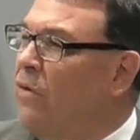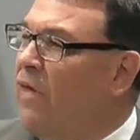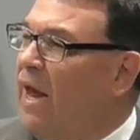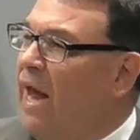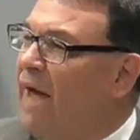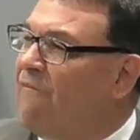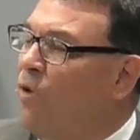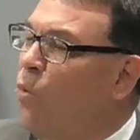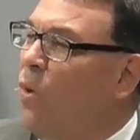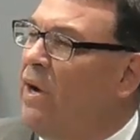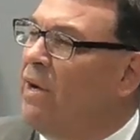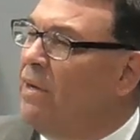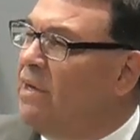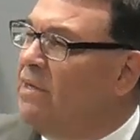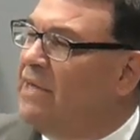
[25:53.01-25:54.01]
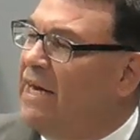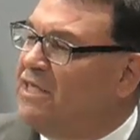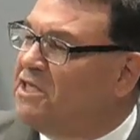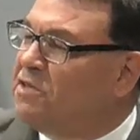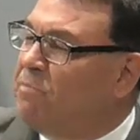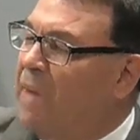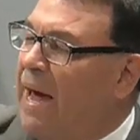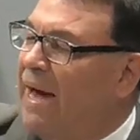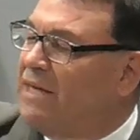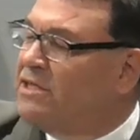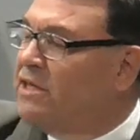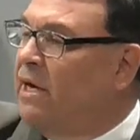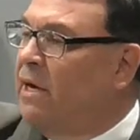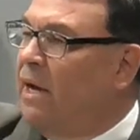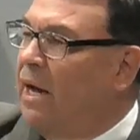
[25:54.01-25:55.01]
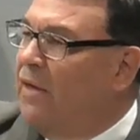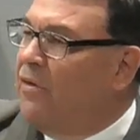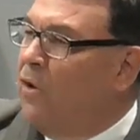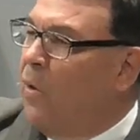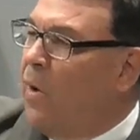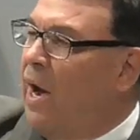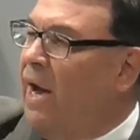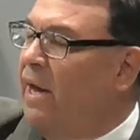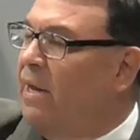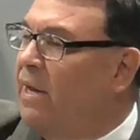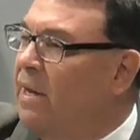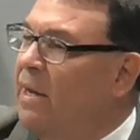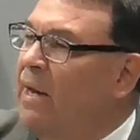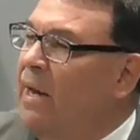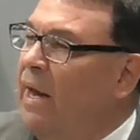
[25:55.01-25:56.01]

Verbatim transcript: They'd have a wheel and they'd smash of the grain and,